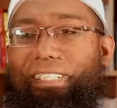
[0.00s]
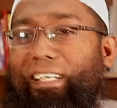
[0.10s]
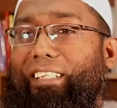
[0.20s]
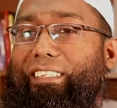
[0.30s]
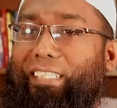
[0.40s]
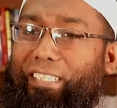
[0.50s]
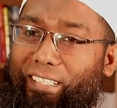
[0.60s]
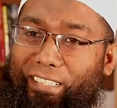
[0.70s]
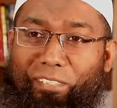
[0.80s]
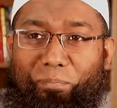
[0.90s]
and the
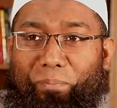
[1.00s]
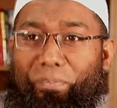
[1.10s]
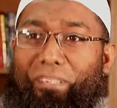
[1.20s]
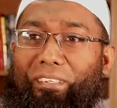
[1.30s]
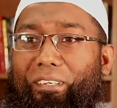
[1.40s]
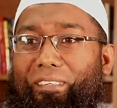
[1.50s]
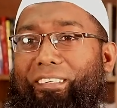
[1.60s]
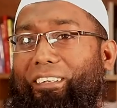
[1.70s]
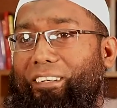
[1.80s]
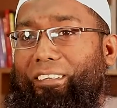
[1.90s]
elderly people.
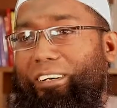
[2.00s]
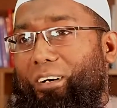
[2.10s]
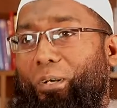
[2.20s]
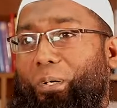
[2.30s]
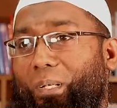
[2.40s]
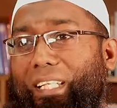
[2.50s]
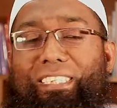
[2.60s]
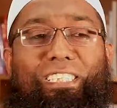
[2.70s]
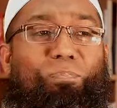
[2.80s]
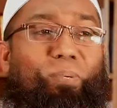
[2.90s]
All
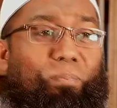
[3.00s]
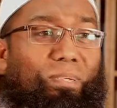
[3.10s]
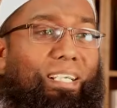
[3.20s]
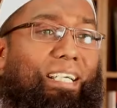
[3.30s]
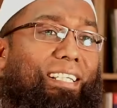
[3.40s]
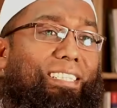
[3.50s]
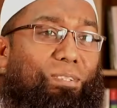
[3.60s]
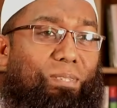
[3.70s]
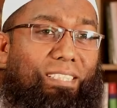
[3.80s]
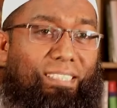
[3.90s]
ages people are engaged
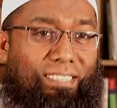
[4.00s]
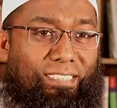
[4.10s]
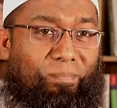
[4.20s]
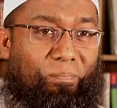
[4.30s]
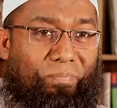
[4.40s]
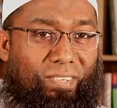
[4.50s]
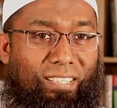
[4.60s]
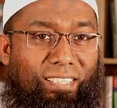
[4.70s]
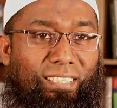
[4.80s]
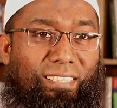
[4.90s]
with this
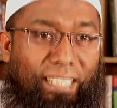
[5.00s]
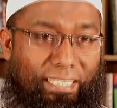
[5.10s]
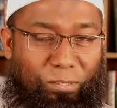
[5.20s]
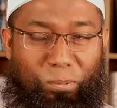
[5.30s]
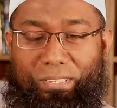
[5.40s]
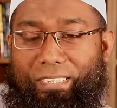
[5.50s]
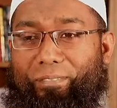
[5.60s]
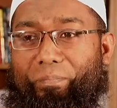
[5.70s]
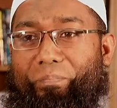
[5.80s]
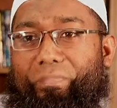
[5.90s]
technology.
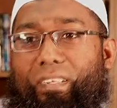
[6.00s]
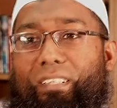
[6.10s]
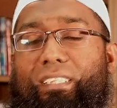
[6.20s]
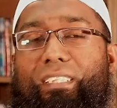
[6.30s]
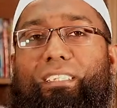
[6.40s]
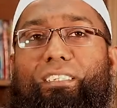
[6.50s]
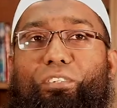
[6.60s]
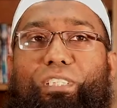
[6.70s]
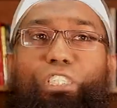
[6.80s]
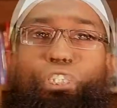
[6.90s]

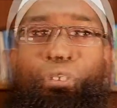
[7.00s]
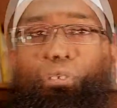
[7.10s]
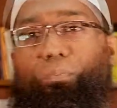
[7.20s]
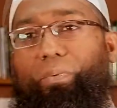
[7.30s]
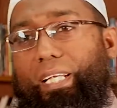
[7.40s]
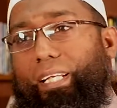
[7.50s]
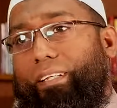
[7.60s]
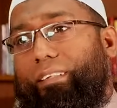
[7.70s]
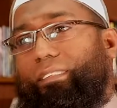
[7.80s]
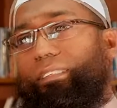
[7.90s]
So it should
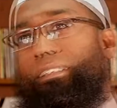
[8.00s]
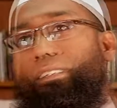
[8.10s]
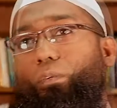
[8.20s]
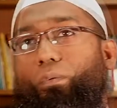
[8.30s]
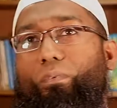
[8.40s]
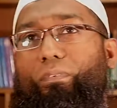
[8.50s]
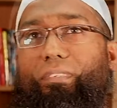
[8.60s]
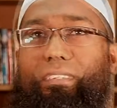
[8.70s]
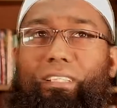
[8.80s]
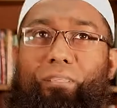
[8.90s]
be,
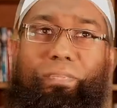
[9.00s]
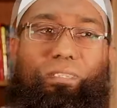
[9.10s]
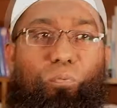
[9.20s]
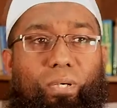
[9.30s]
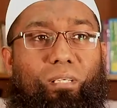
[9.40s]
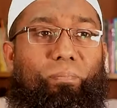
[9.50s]
well